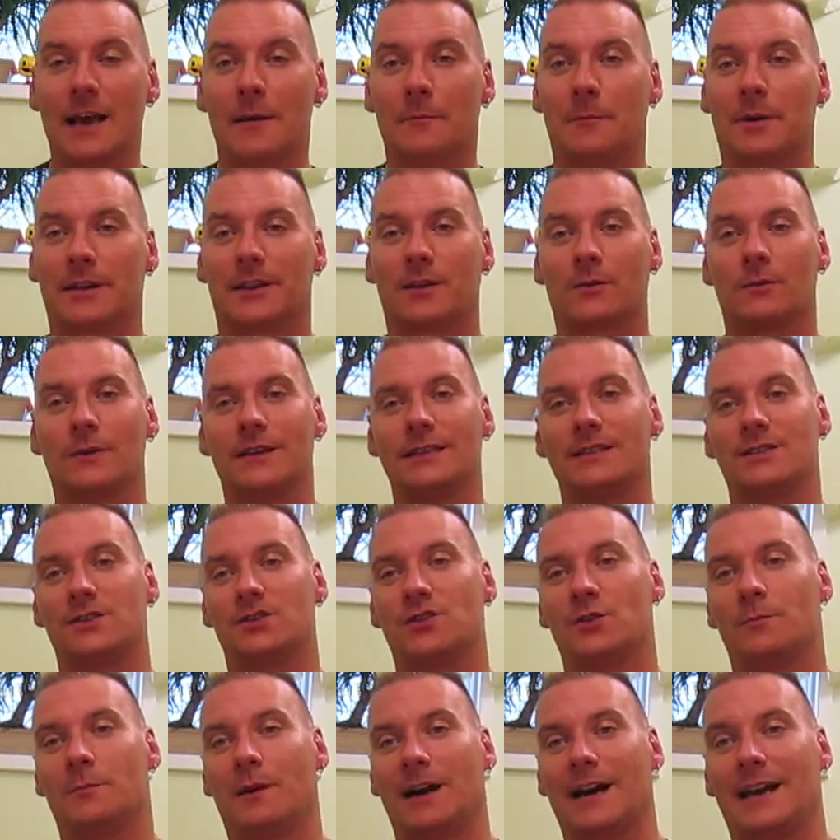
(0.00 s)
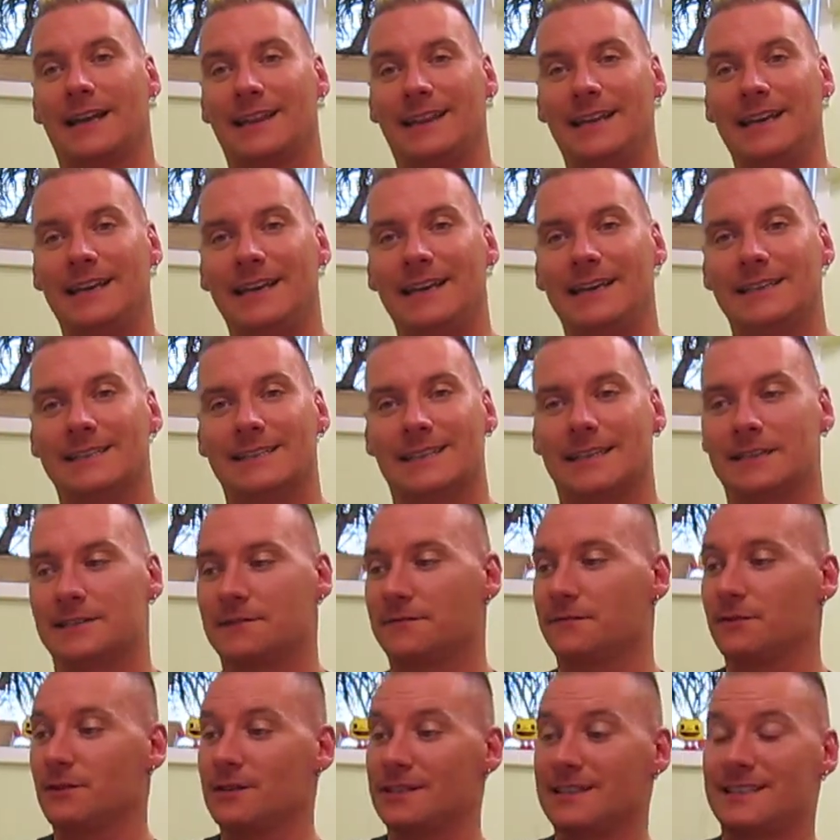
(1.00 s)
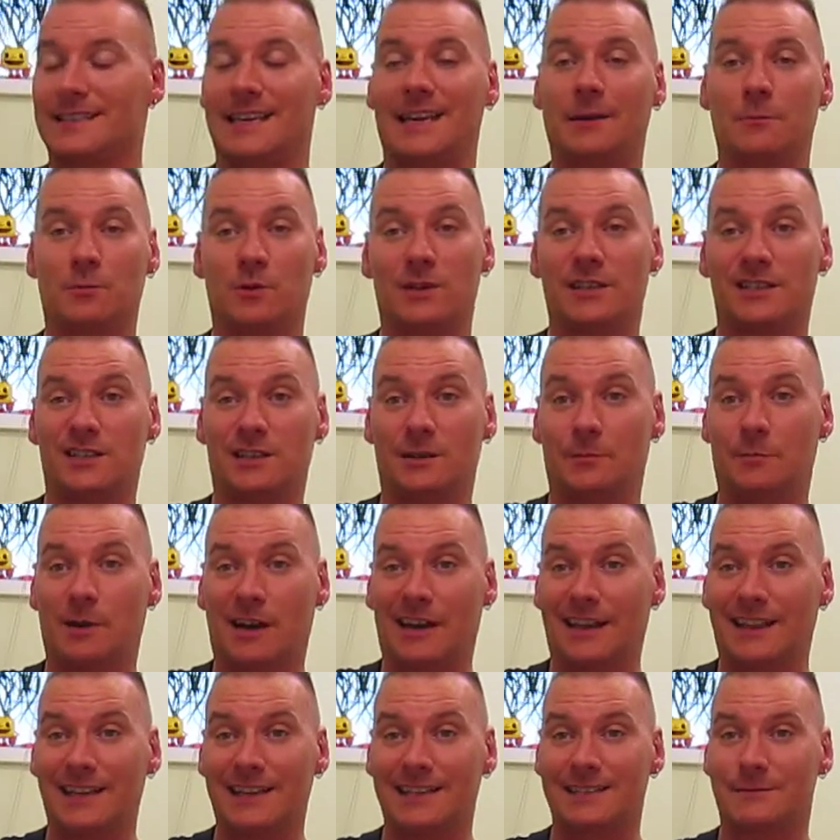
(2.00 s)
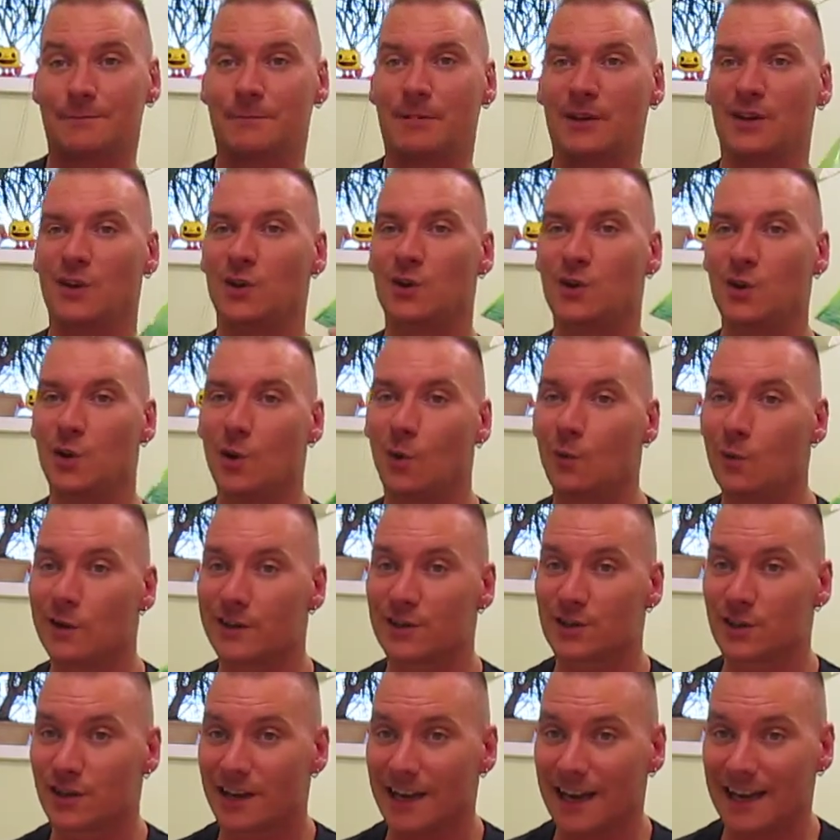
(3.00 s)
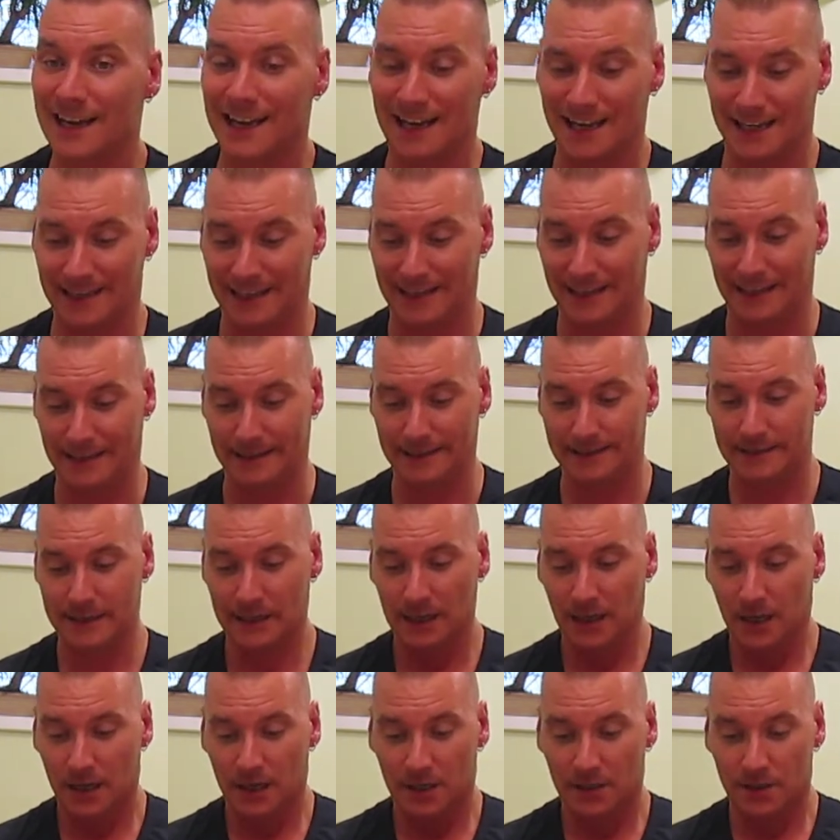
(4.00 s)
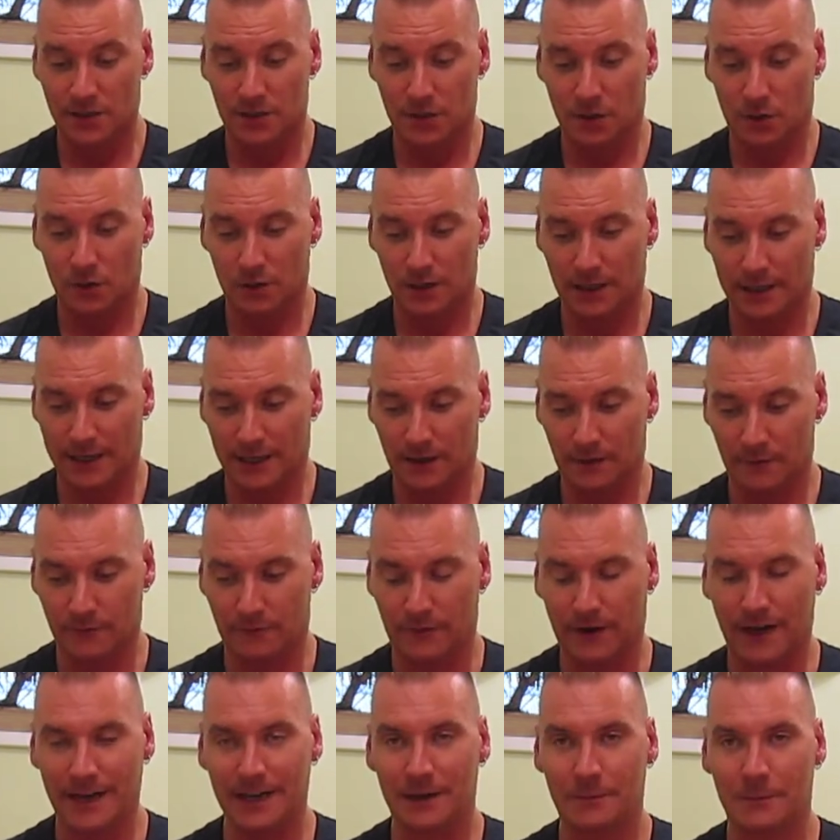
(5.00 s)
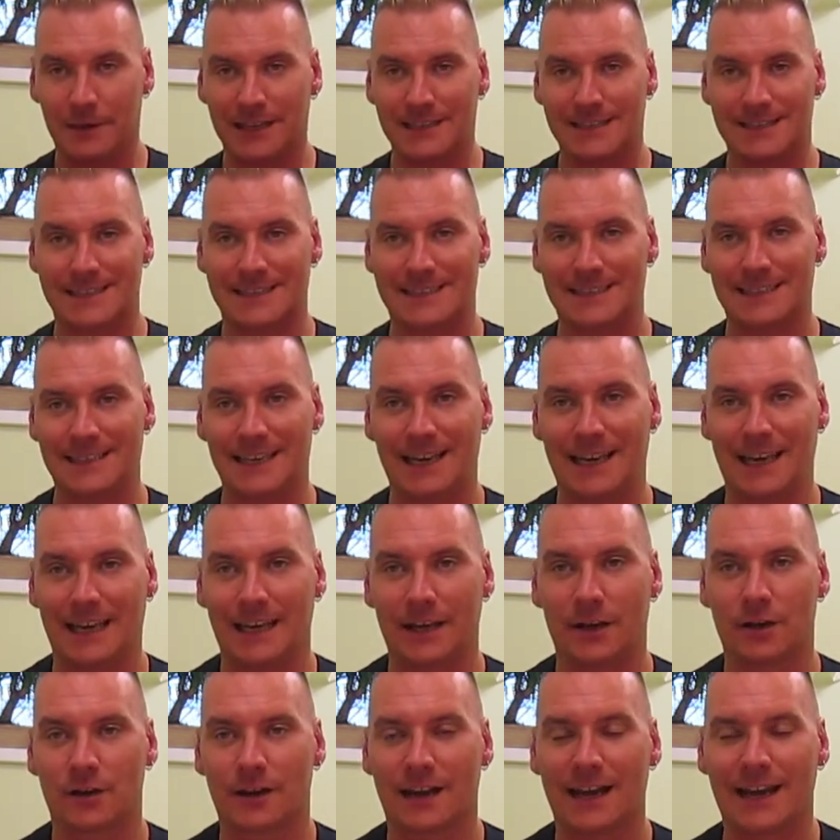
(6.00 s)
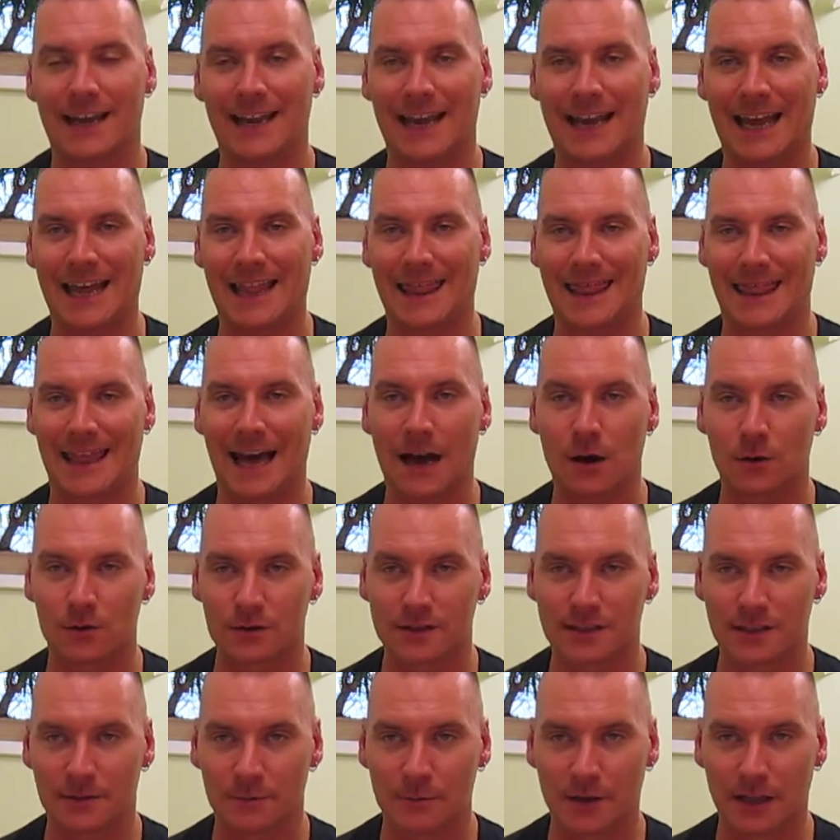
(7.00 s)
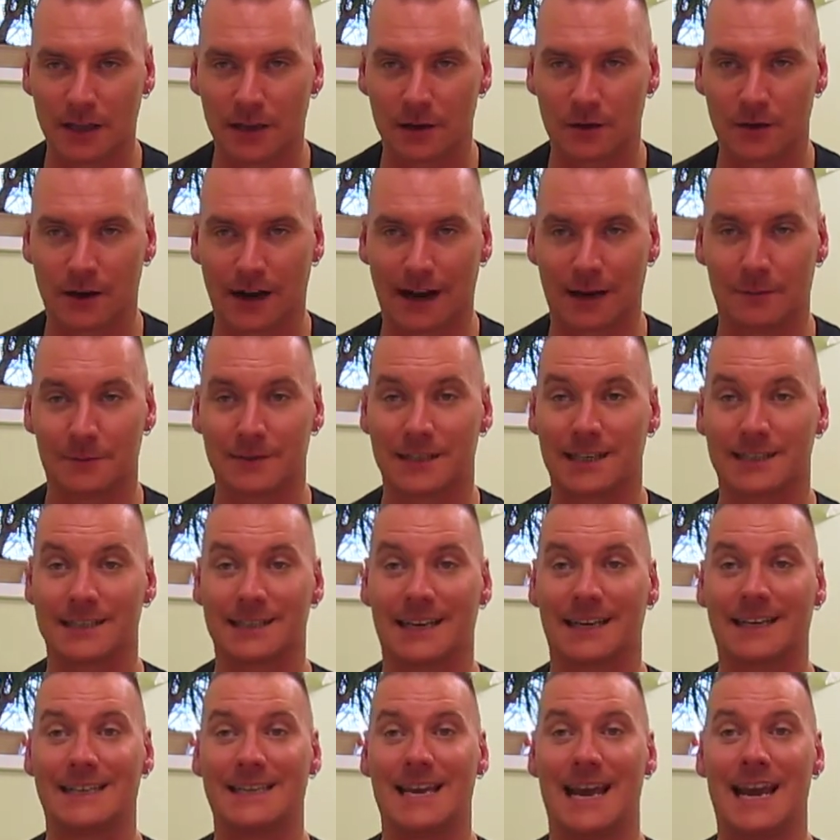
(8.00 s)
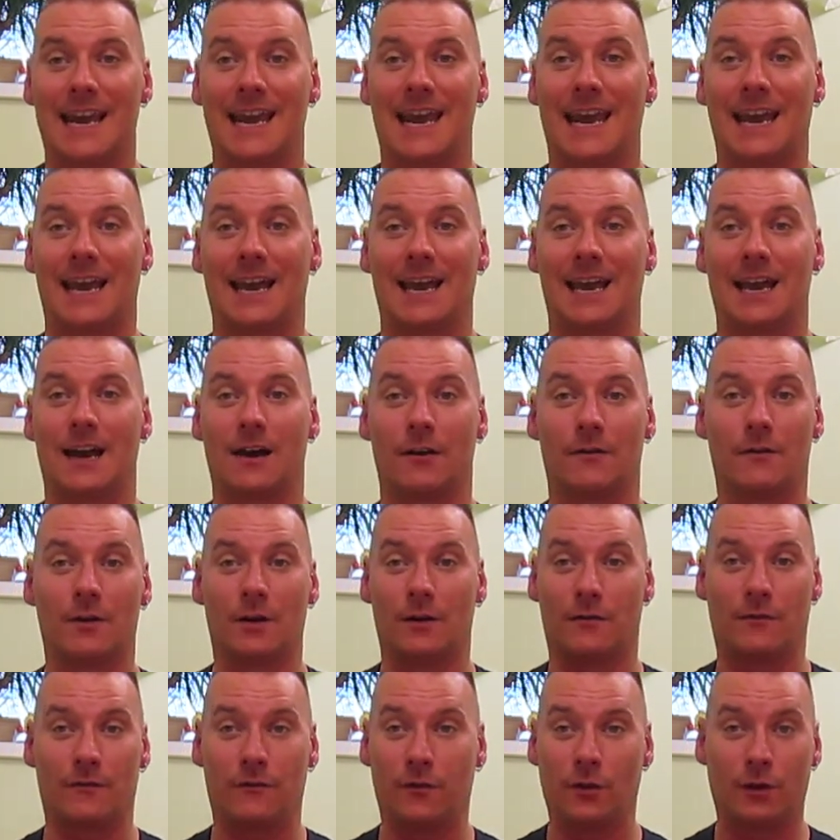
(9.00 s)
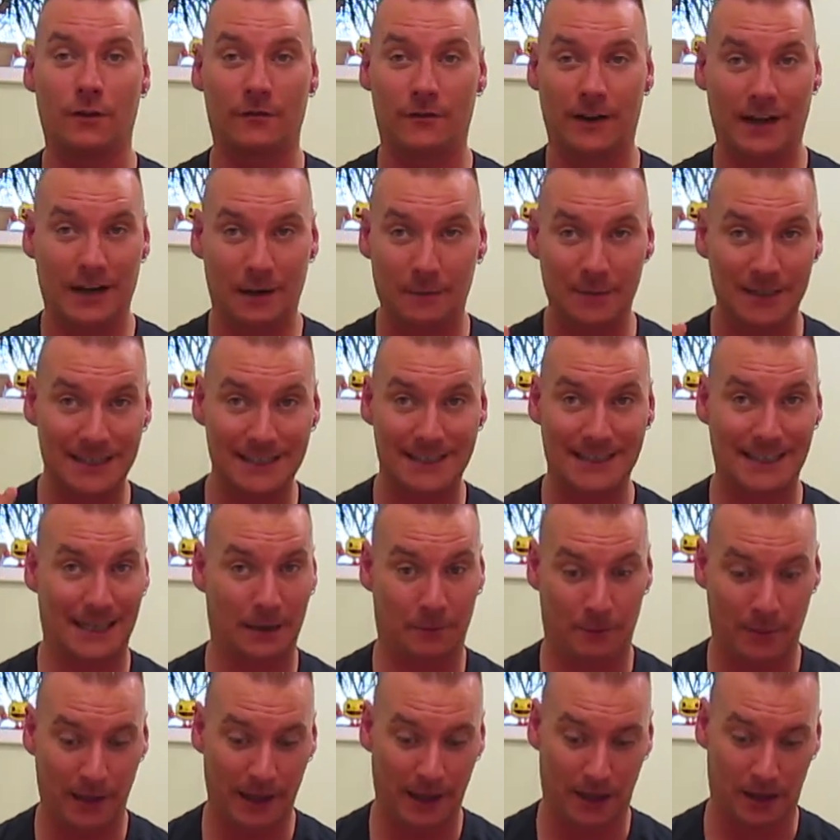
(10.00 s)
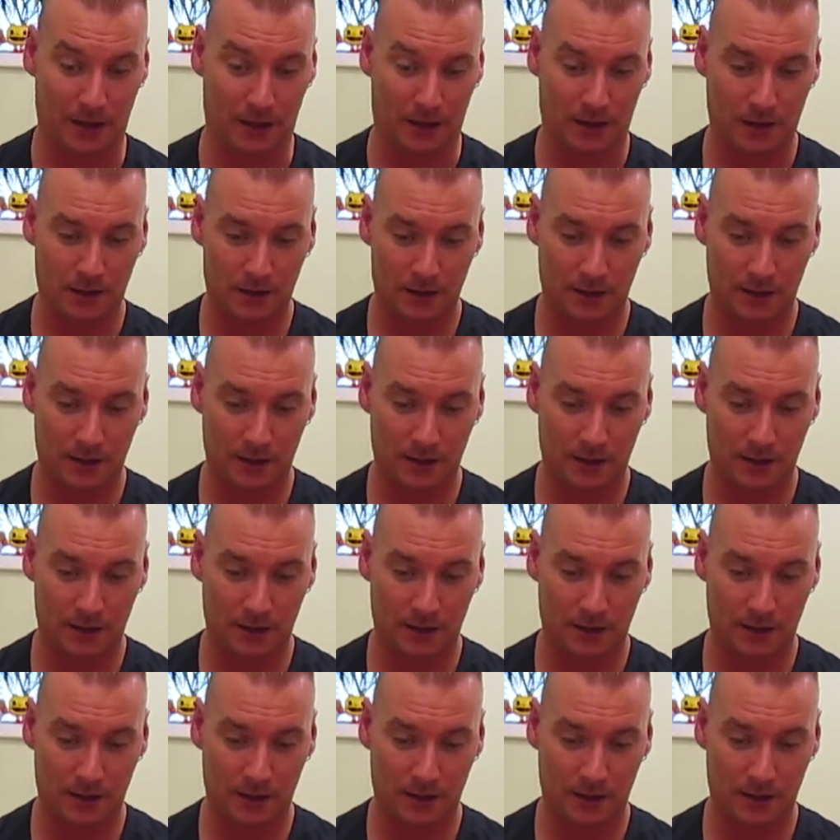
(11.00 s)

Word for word: But the reason you buy these is for the same reason you buy this, but you know what you're getting in these. So, like vitamin C, you're getting a thousand milligrams. That's like taking a, a full vitamin C pill.